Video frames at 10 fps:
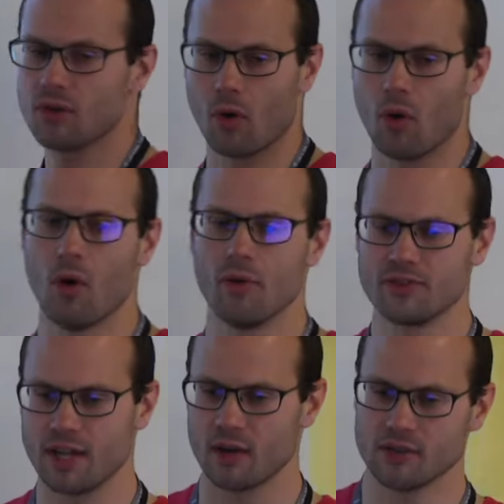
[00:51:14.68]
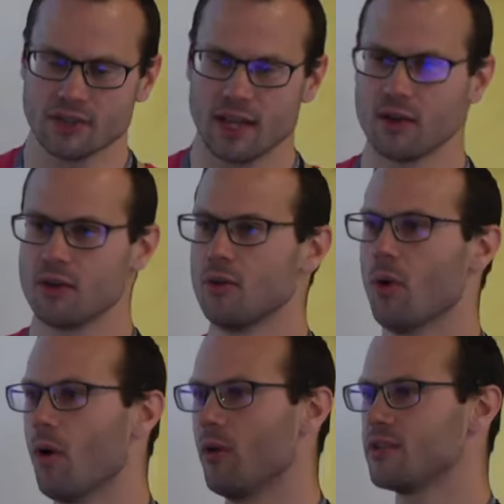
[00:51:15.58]
are all the standard set. You can do
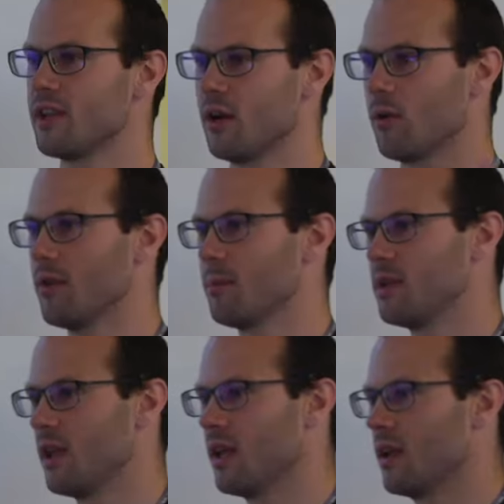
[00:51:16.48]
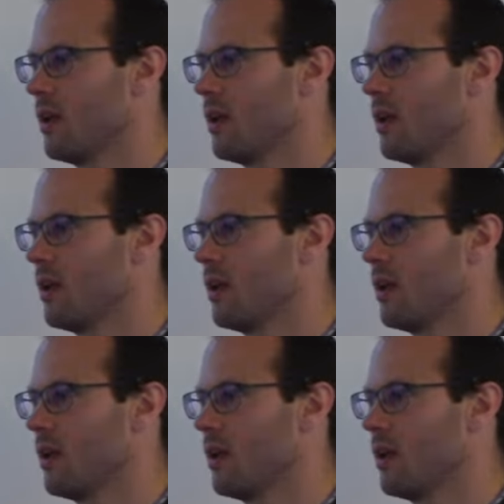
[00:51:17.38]
all the standard arithmetic,